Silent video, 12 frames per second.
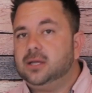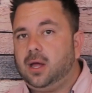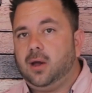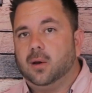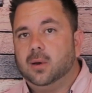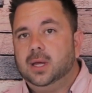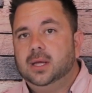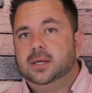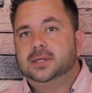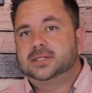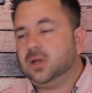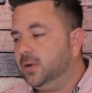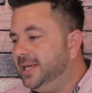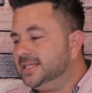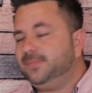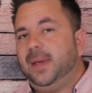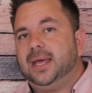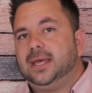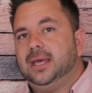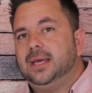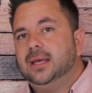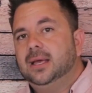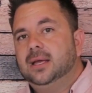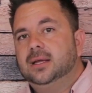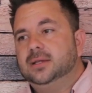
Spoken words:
low. So he's making